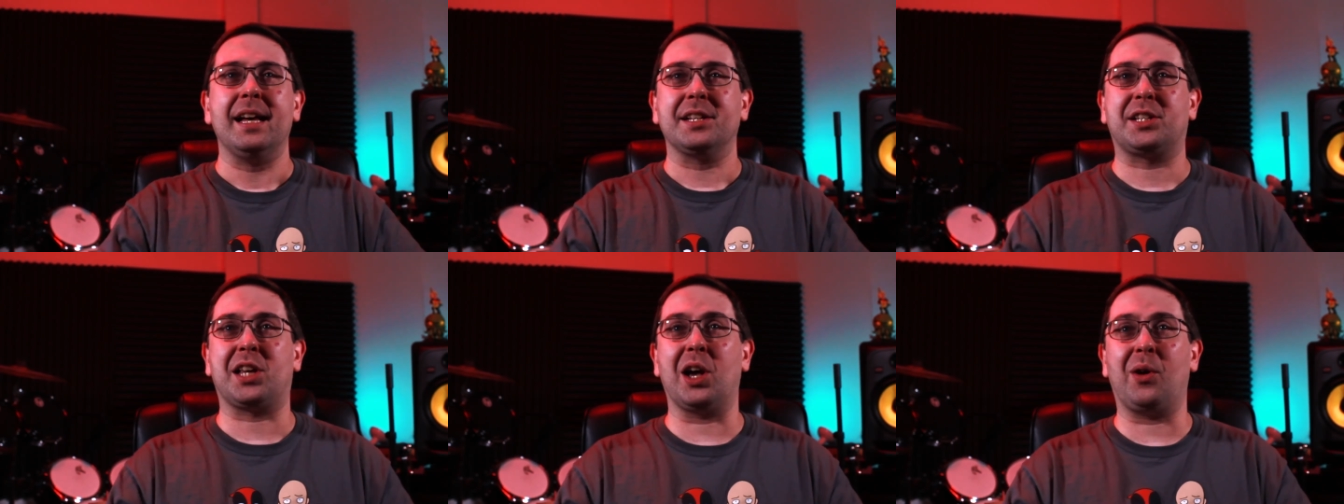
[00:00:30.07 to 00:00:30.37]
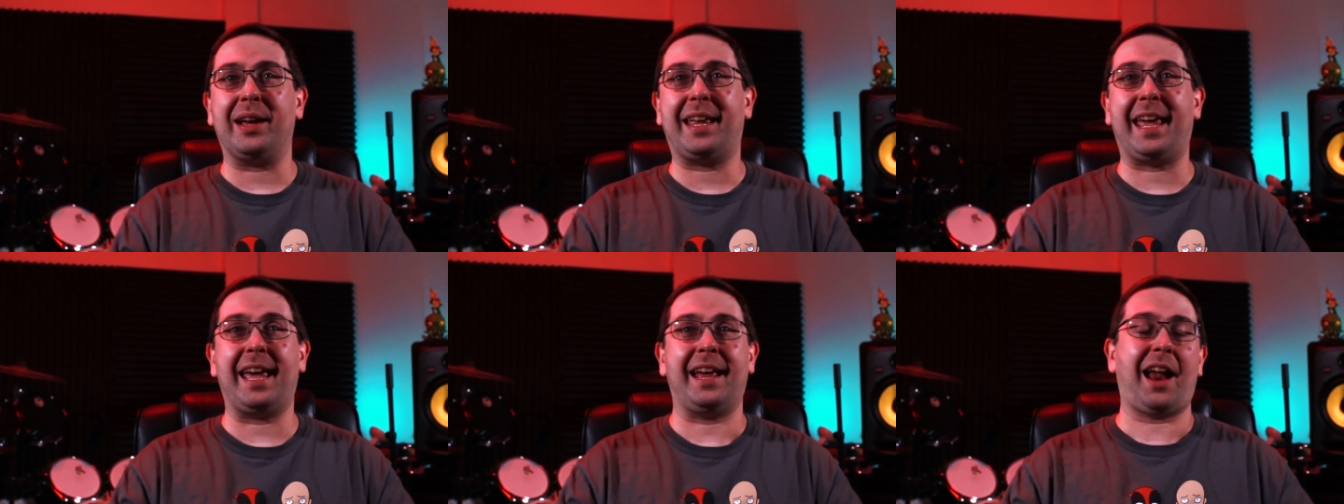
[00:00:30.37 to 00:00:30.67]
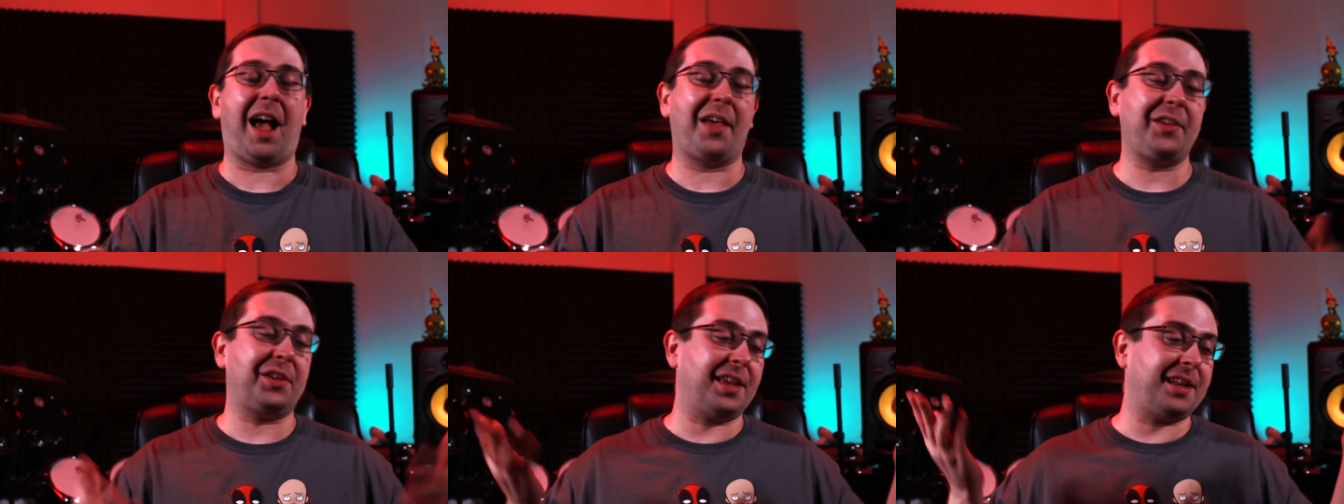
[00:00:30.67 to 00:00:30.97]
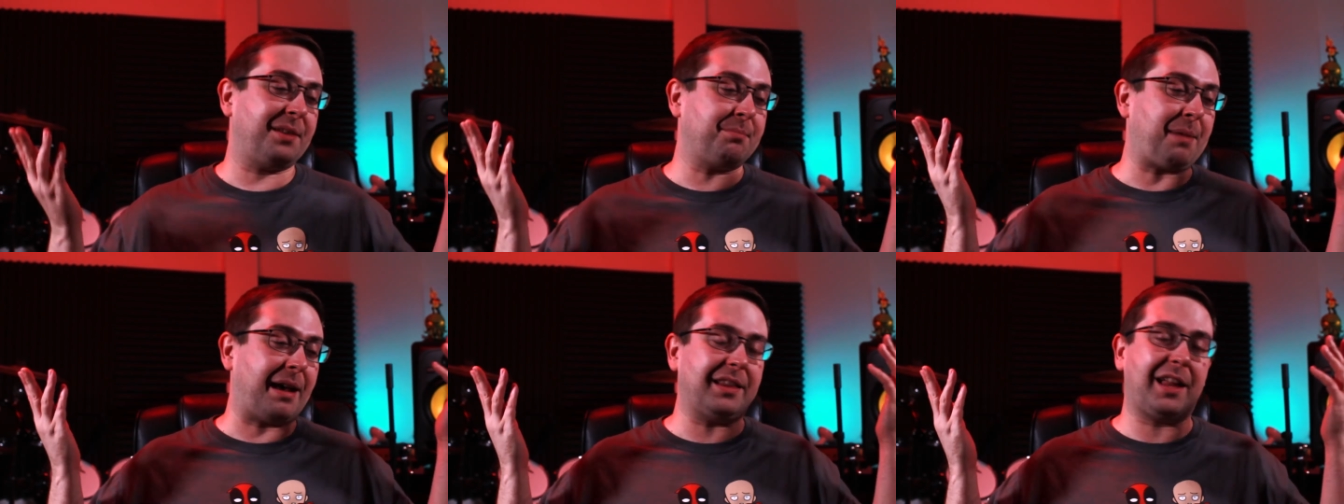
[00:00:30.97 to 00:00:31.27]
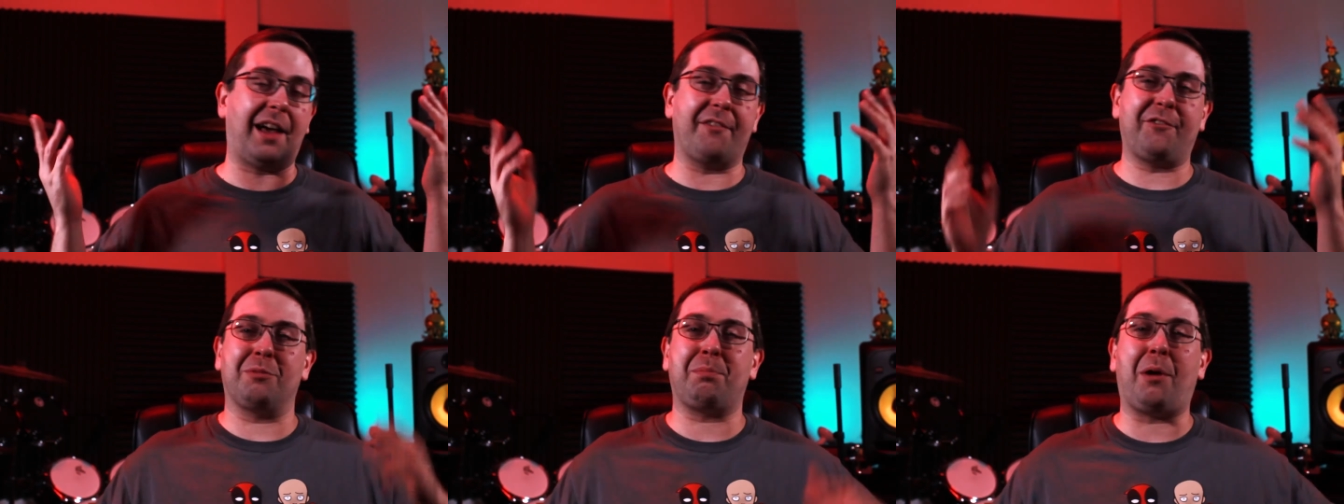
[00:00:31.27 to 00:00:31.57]
So again, other than my
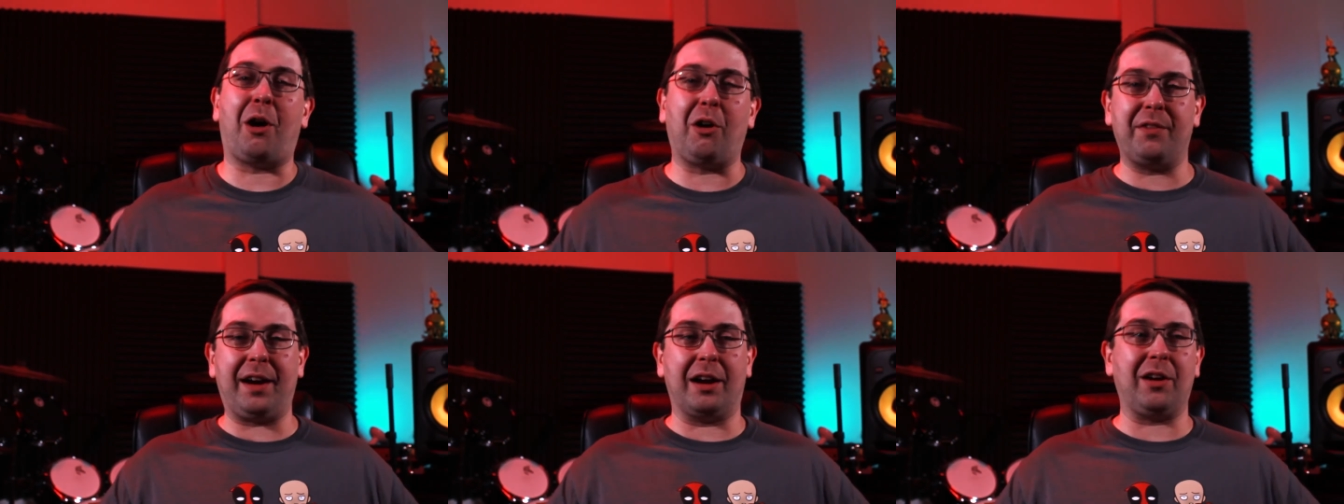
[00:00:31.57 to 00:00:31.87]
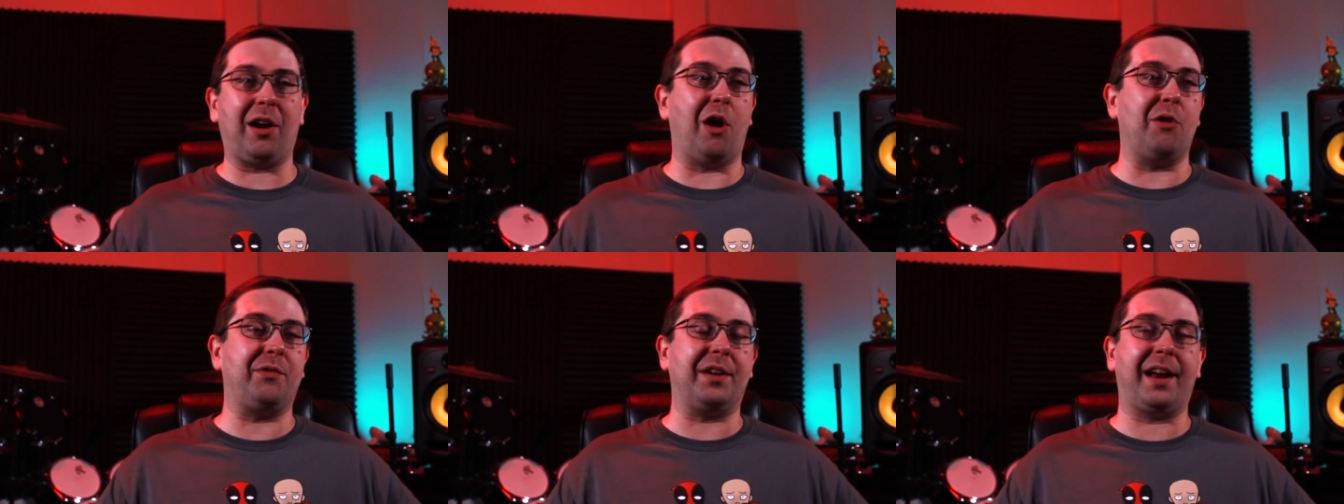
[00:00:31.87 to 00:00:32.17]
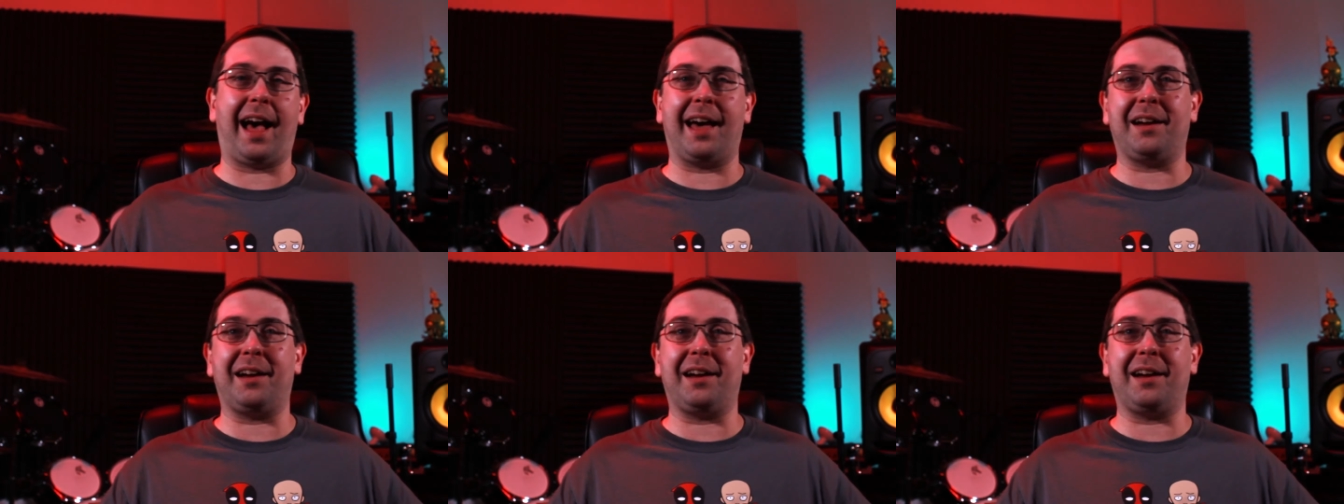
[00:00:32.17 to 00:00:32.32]
love for Paul Verhoeven,